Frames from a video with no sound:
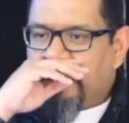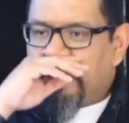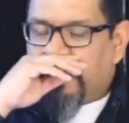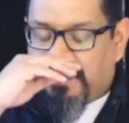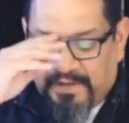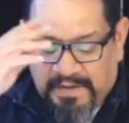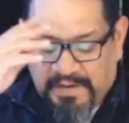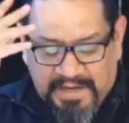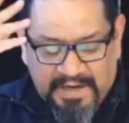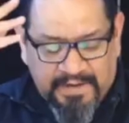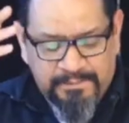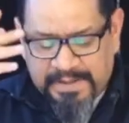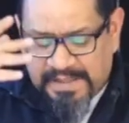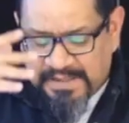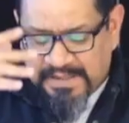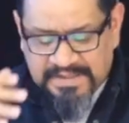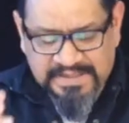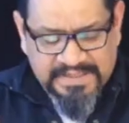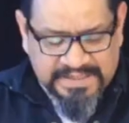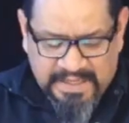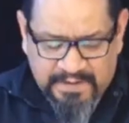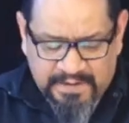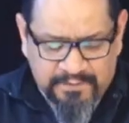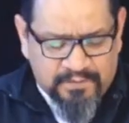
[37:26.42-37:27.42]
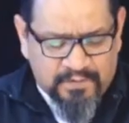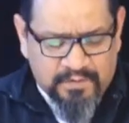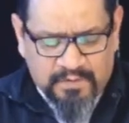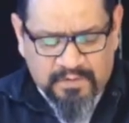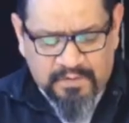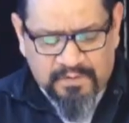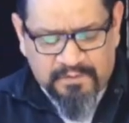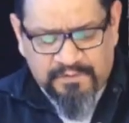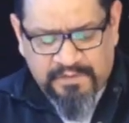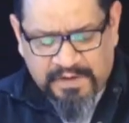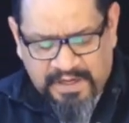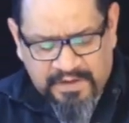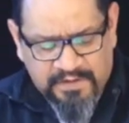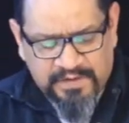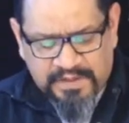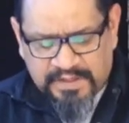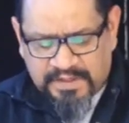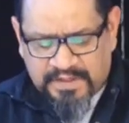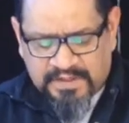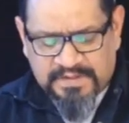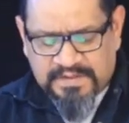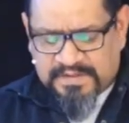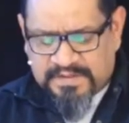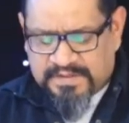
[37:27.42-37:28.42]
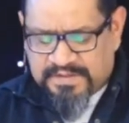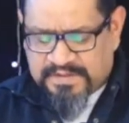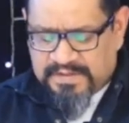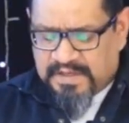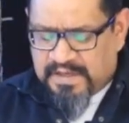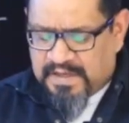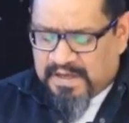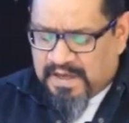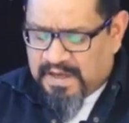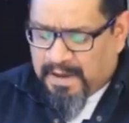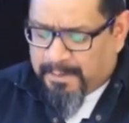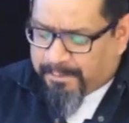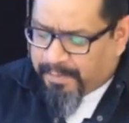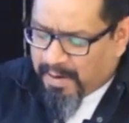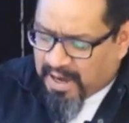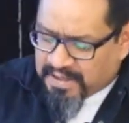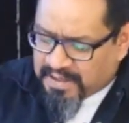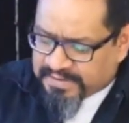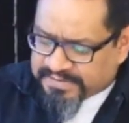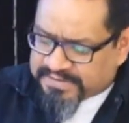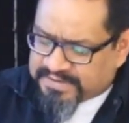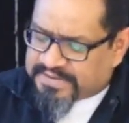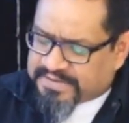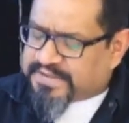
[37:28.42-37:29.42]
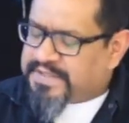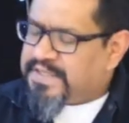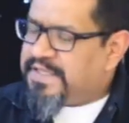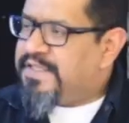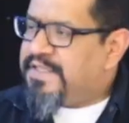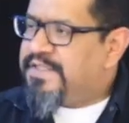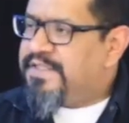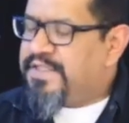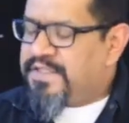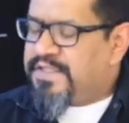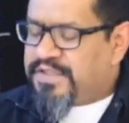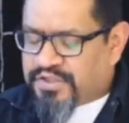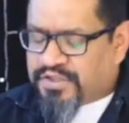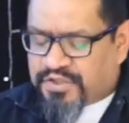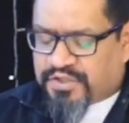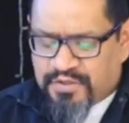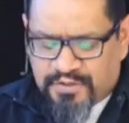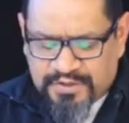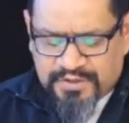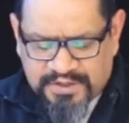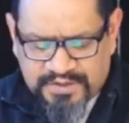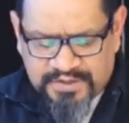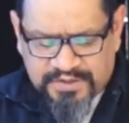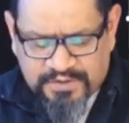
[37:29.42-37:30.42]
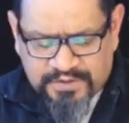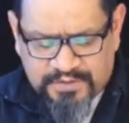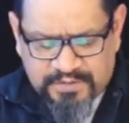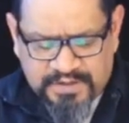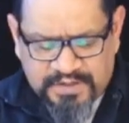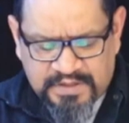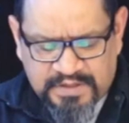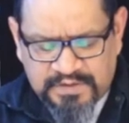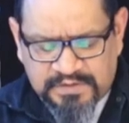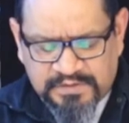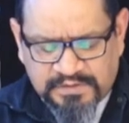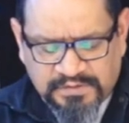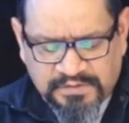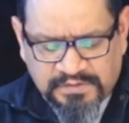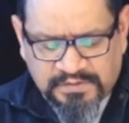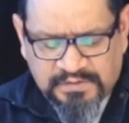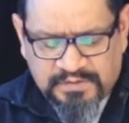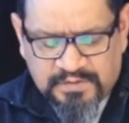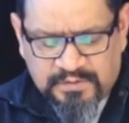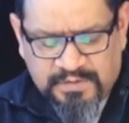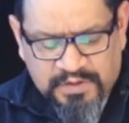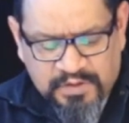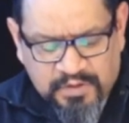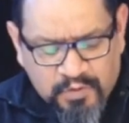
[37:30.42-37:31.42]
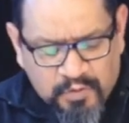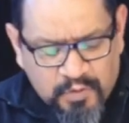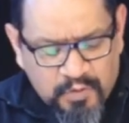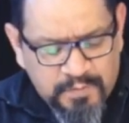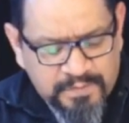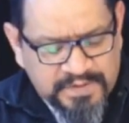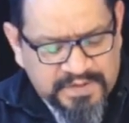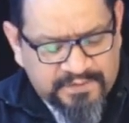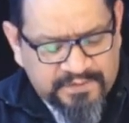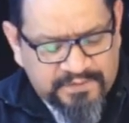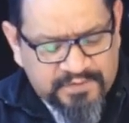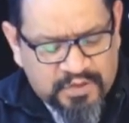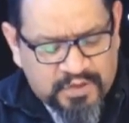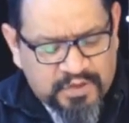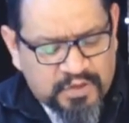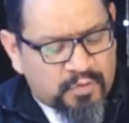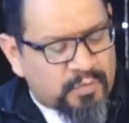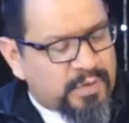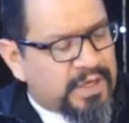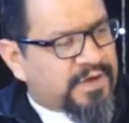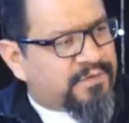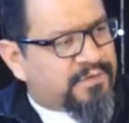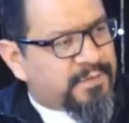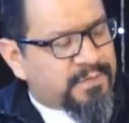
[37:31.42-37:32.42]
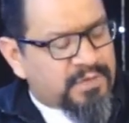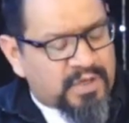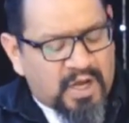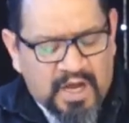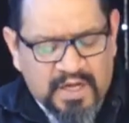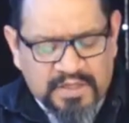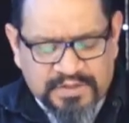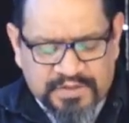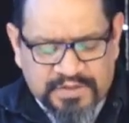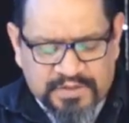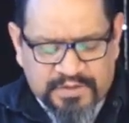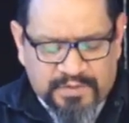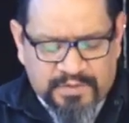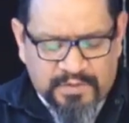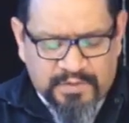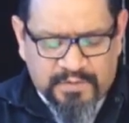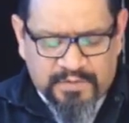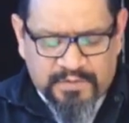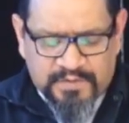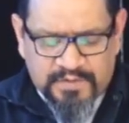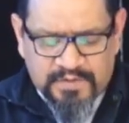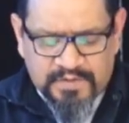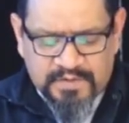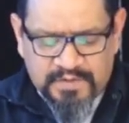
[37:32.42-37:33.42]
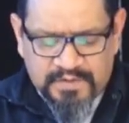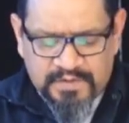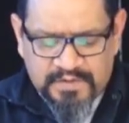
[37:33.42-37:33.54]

There have been several various apostasies in church history when groups have turned away from God's truth.